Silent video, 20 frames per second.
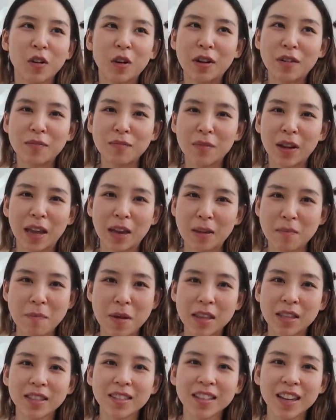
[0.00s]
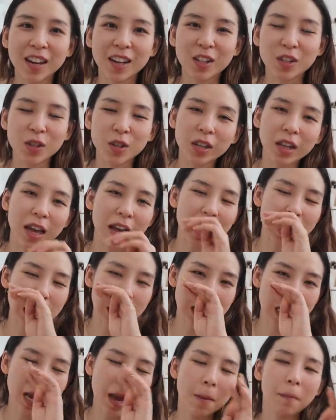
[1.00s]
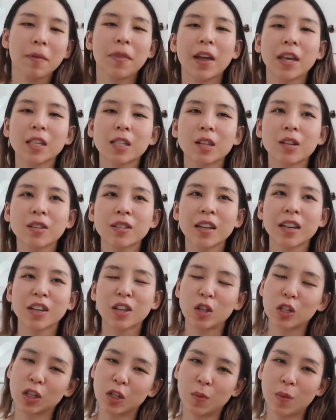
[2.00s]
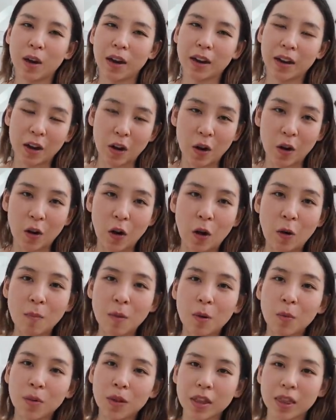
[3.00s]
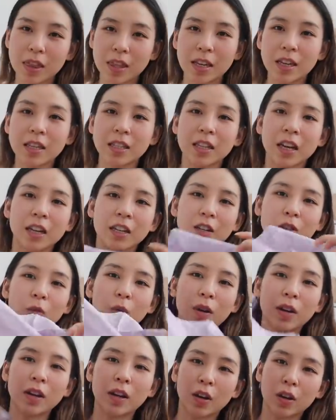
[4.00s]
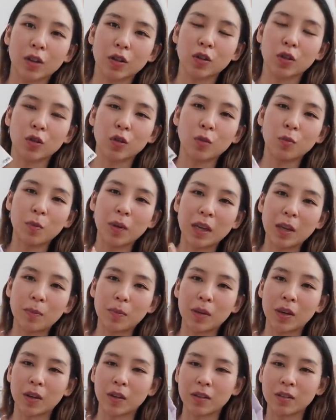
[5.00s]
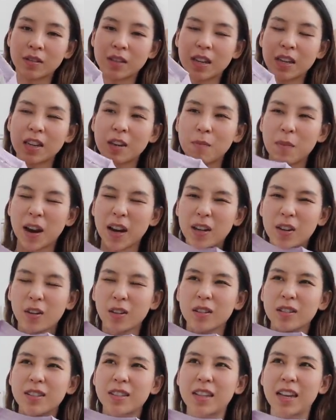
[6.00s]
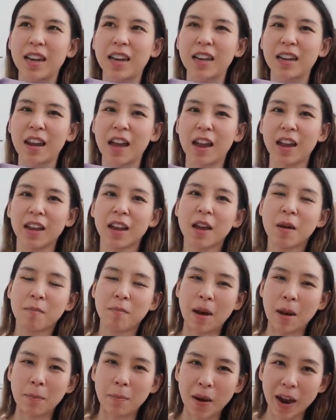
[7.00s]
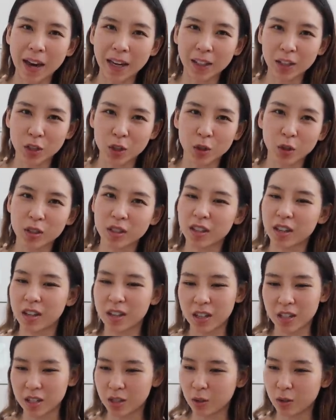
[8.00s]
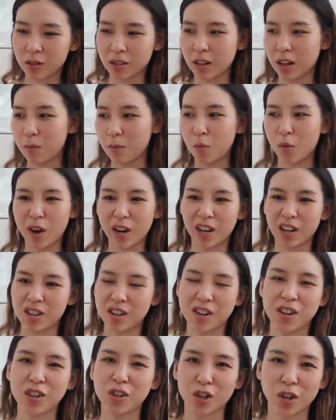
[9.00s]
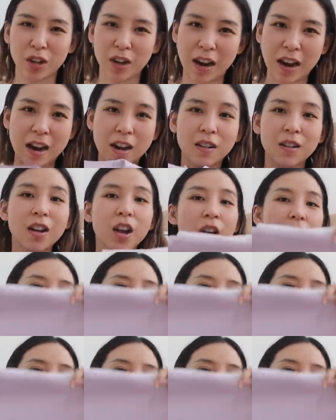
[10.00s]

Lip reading: or even like men's extra large, but that's because I usually wear it at home. But with this, I didn't want to go too big because then you might not see like my biker shorts and it just looks like I'm wearing a t-shirt out.